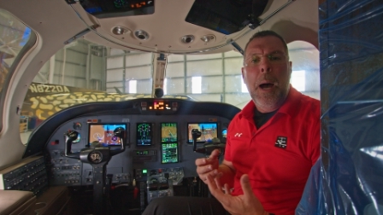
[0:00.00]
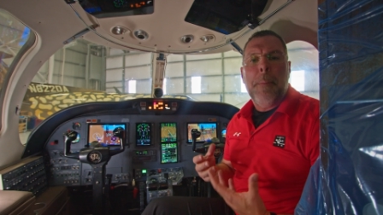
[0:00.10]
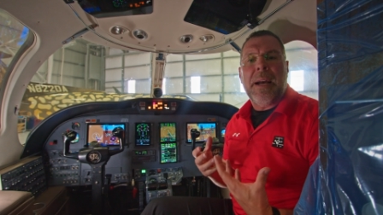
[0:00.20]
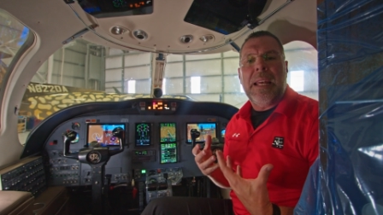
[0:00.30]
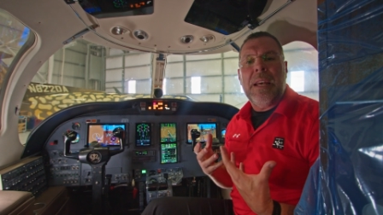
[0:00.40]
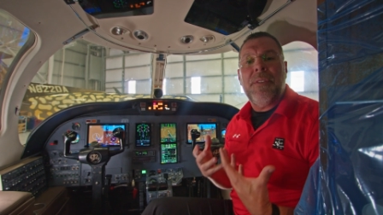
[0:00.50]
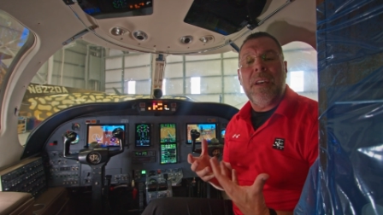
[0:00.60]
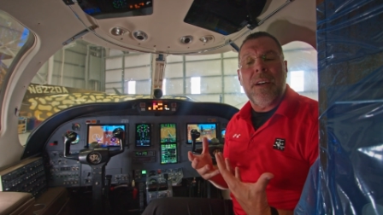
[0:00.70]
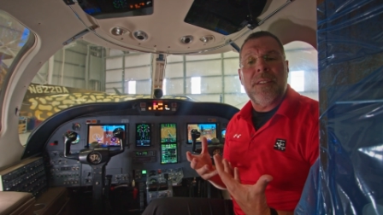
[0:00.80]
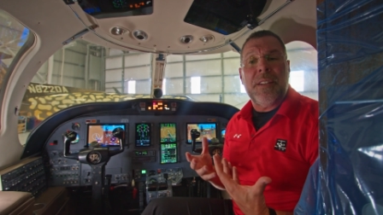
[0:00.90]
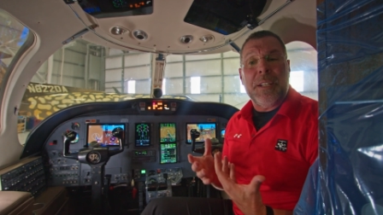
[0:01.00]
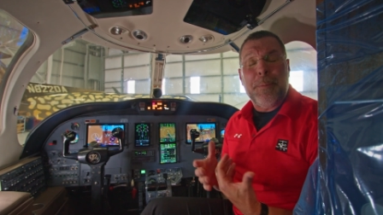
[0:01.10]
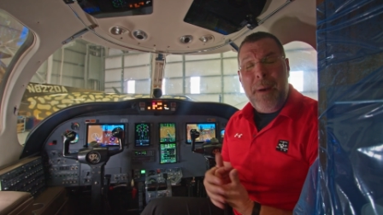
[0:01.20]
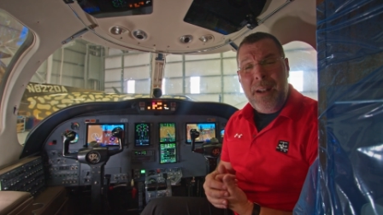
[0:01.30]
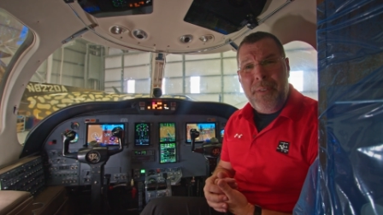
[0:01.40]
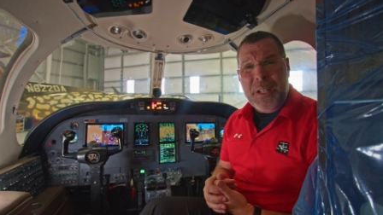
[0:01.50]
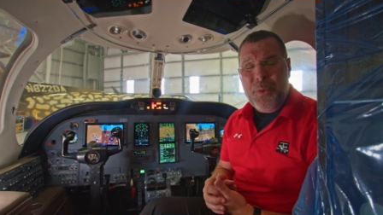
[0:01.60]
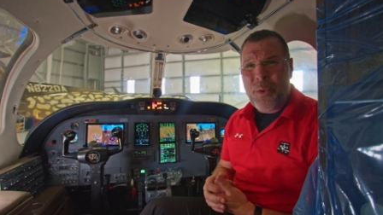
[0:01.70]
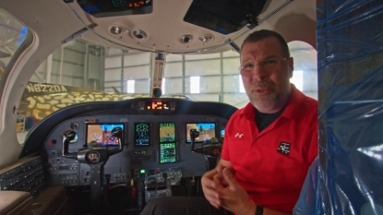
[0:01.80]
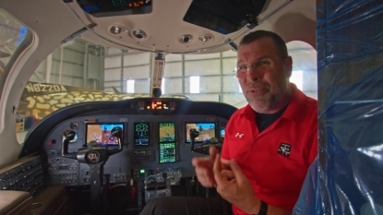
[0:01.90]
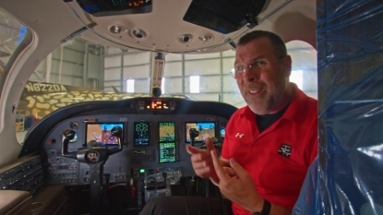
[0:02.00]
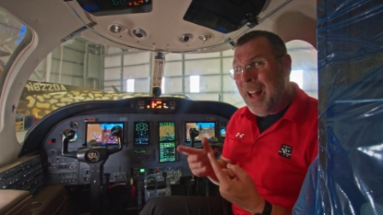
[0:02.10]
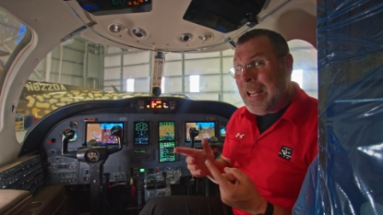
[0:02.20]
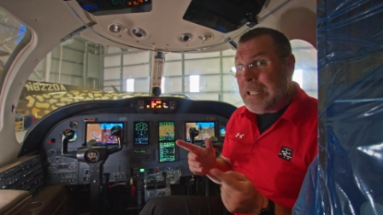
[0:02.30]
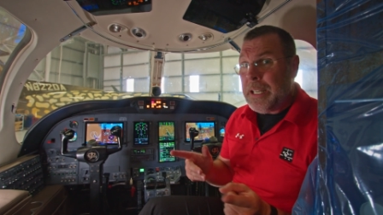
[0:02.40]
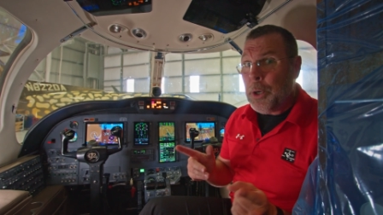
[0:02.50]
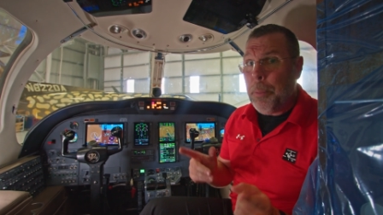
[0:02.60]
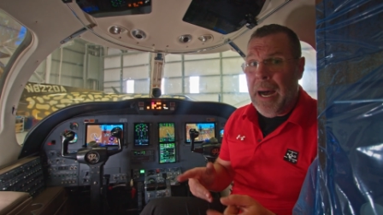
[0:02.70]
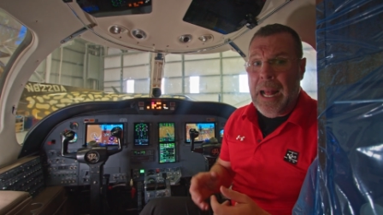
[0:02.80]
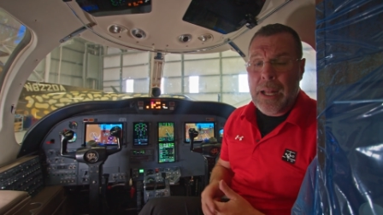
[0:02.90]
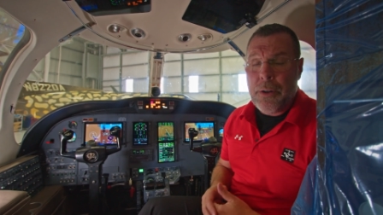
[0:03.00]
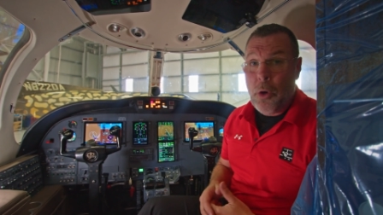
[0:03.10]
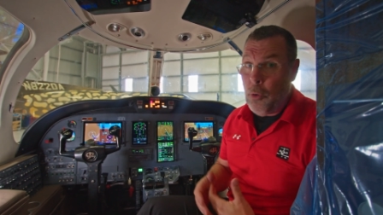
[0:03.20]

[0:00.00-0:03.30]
but giving us these benefits when we're flying single pilot.